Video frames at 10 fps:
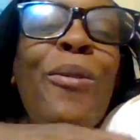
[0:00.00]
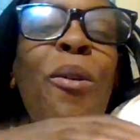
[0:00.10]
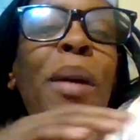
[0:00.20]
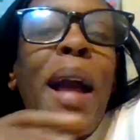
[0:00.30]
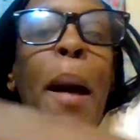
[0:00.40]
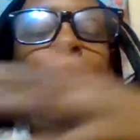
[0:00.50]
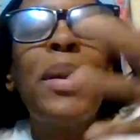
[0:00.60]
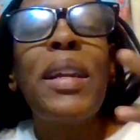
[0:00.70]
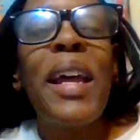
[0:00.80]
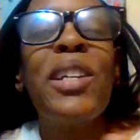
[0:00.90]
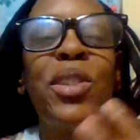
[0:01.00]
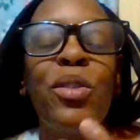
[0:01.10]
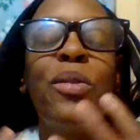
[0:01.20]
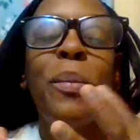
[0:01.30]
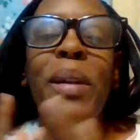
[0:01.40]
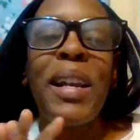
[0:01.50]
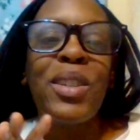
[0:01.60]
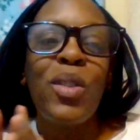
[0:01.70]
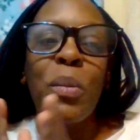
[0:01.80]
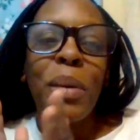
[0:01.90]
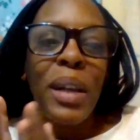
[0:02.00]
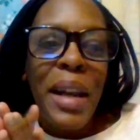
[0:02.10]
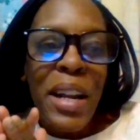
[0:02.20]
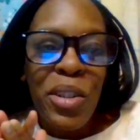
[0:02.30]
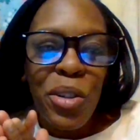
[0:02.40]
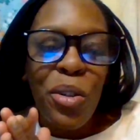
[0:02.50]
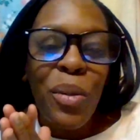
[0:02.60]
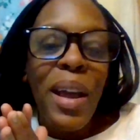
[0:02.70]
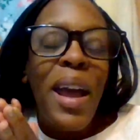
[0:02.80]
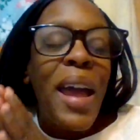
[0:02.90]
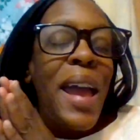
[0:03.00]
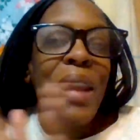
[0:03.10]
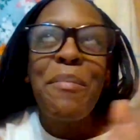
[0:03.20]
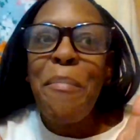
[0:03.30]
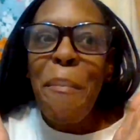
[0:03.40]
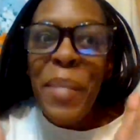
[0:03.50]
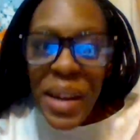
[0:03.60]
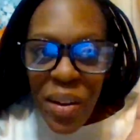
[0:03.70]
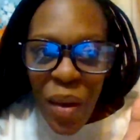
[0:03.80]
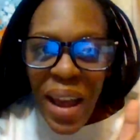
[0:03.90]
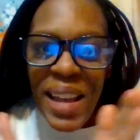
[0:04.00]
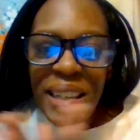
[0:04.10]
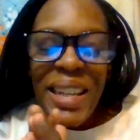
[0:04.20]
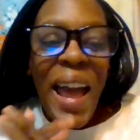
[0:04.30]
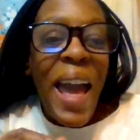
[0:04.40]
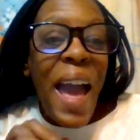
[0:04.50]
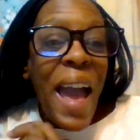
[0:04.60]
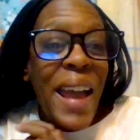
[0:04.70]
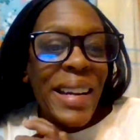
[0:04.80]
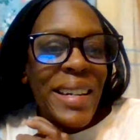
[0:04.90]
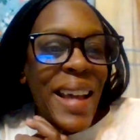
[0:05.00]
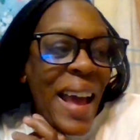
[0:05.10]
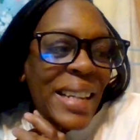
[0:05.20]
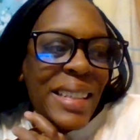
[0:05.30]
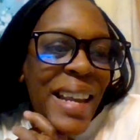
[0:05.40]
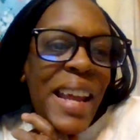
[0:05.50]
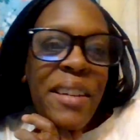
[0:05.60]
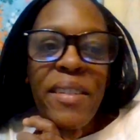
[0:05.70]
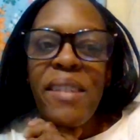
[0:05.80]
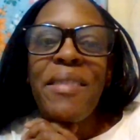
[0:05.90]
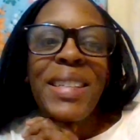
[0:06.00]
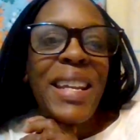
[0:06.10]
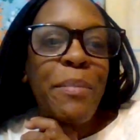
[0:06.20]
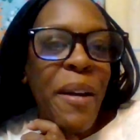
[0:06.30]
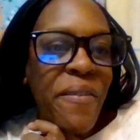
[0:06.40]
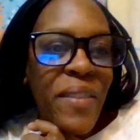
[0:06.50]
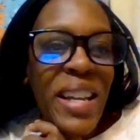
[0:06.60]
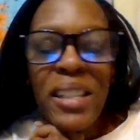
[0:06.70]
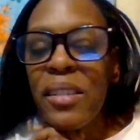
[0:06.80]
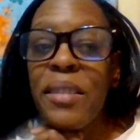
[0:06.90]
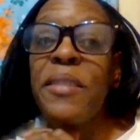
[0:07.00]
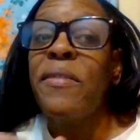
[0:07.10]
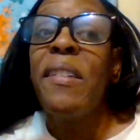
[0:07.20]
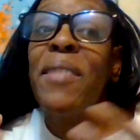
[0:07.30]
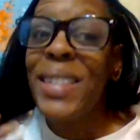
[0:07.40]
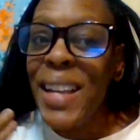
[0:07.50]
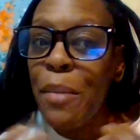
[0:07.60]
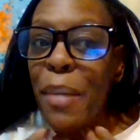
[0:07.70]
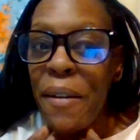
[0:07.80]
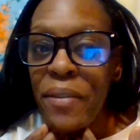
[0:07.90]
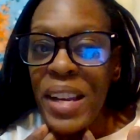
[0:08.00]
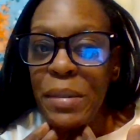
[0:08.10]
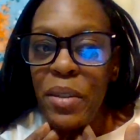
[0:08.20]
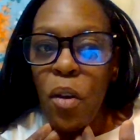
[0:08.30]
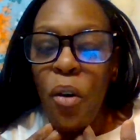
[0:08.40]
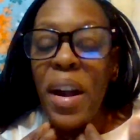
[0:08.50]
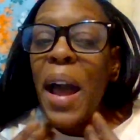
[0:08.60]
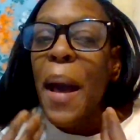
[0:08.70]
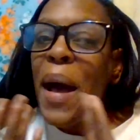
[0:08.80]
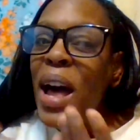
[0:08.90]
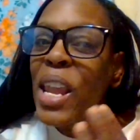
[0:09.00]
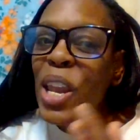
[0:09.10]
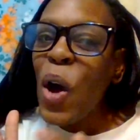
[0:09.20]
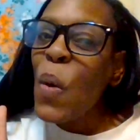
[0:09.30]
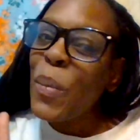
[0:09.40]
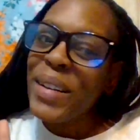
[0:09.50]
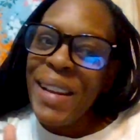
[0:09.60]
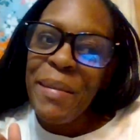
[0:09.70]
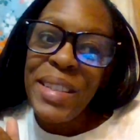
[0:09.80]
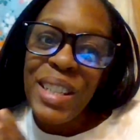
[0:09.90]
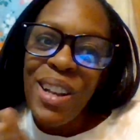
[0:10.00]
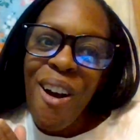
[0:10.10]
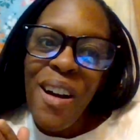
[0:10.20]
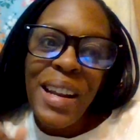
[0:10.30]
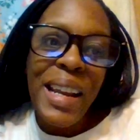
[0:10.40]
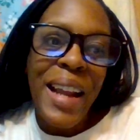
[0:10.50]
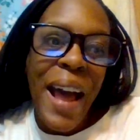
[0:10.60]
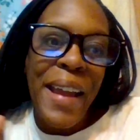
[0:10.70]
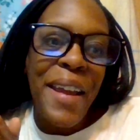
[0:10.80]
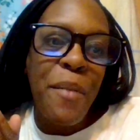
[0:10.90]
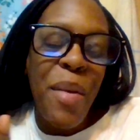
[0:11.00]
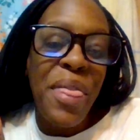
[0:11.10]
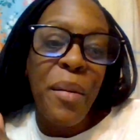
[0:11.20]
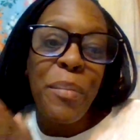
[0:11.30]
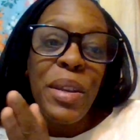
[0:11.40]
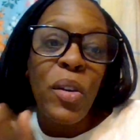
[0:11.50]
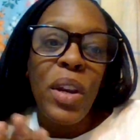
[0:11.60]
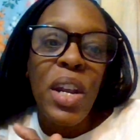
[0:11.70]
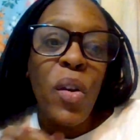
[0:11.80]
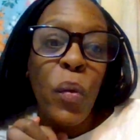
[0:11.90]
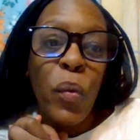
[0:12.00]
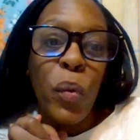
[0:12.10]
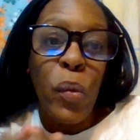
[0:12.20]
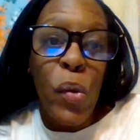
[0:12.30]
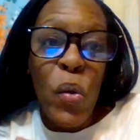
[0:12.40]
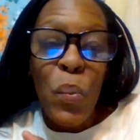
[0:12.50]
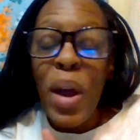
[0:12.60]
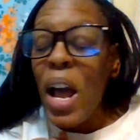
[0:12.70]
room. God bless you, bless you, bless you in many ways. And yes, and if you've never seen my face, if you've never seen my face before, hello, my name is Dawn and I am the beauty room.